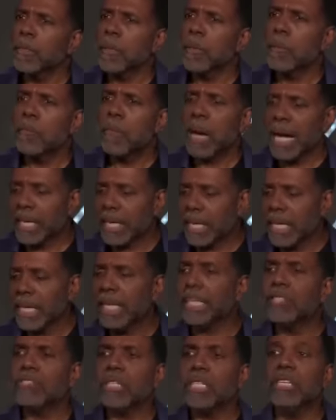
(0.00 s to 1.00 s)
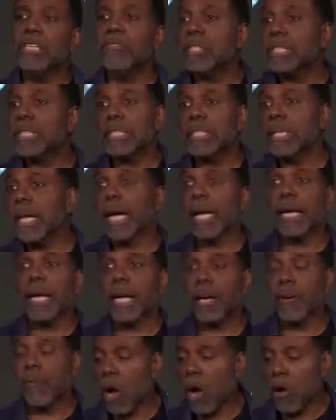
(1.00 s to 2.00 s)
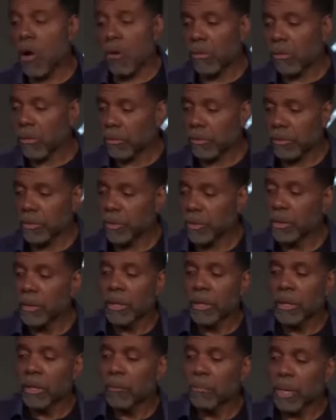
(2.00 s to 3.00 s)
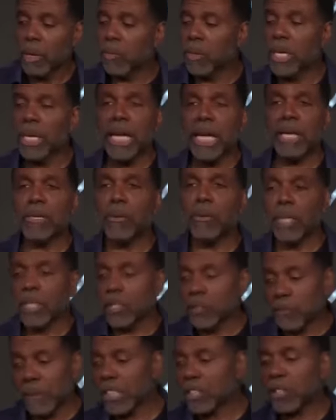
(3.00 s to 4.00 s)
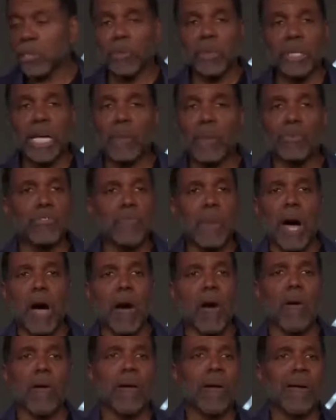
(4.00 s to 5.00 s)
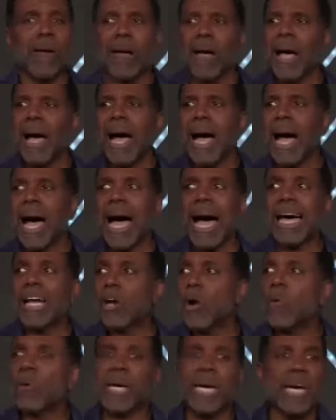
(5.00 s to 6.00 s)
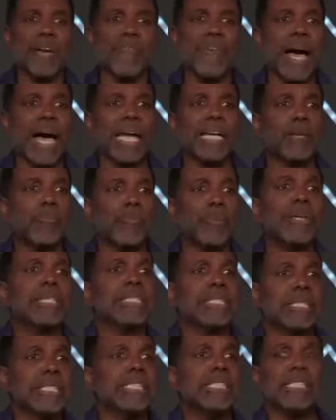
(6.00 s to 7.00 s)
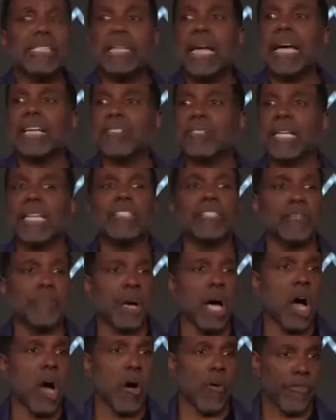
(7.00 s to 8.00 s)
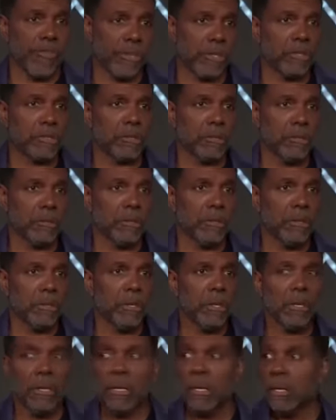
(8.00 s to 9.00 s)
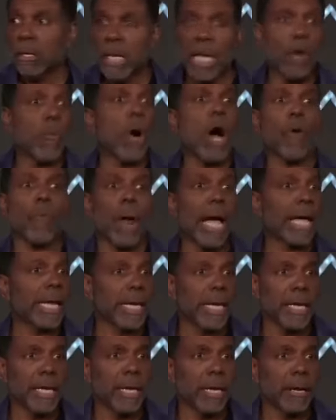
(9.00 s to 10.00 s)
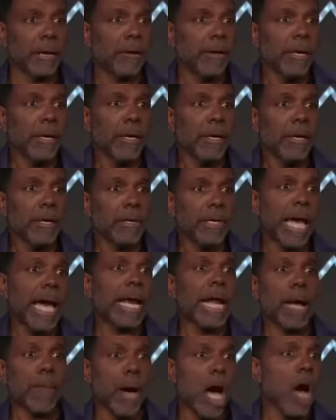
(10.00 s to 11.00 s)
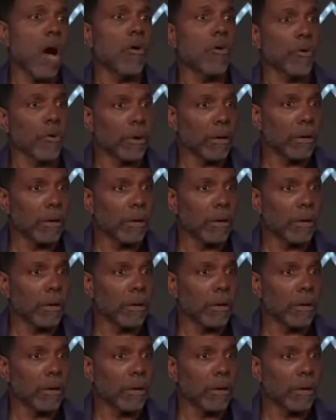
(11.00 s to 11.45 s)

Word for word: My kids, even today, they grown. But when they, especially when they were small, I don't care if I had the President of the United States in my office. They walk right in there. Dad, I'm hungry.